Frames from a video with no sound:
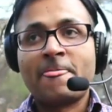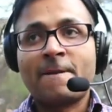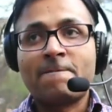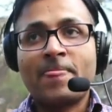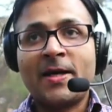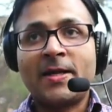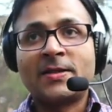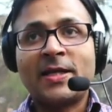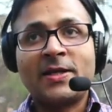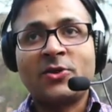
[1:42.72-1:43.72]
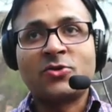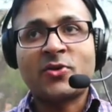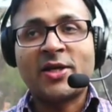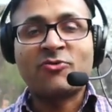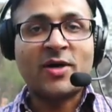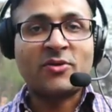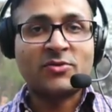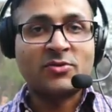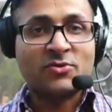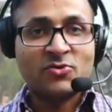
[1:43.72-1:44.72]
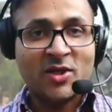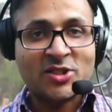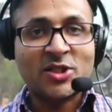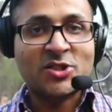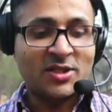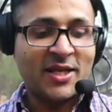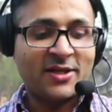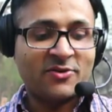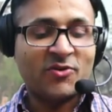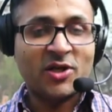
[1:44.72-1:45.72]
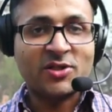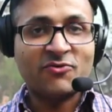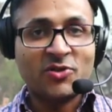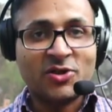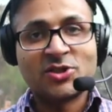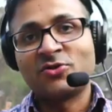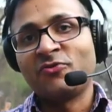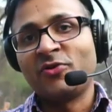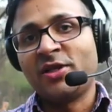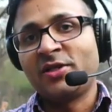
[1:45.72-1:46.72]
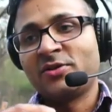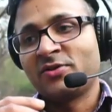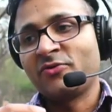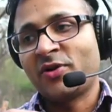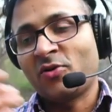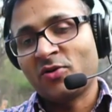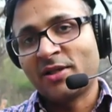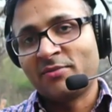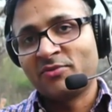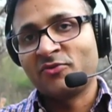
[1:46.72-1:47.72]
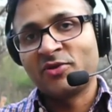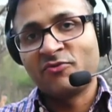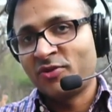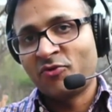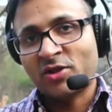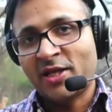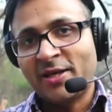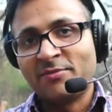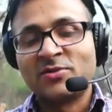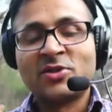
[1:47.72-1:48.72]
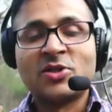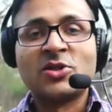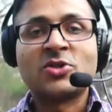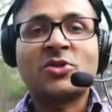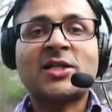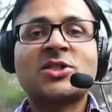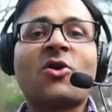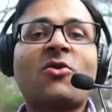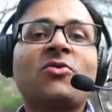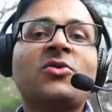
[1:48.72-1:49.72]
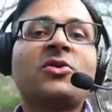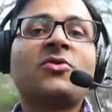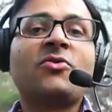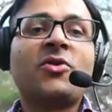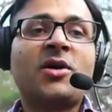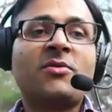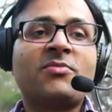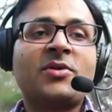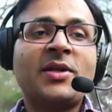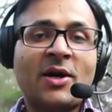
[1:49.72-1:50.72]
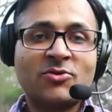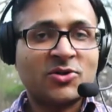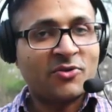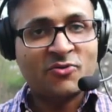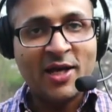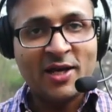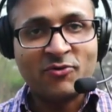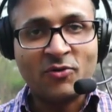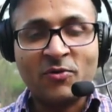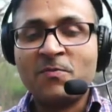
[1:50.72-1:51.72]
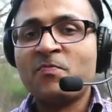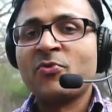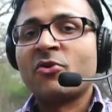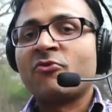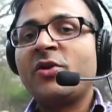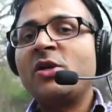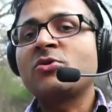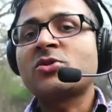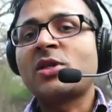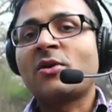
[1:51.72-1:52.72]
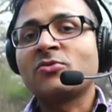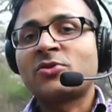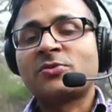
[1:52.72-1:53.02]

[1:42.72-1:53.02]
and then you try to find a translation, like what are the words we call them, with what name. So that's how nouns are helpful. We use nouns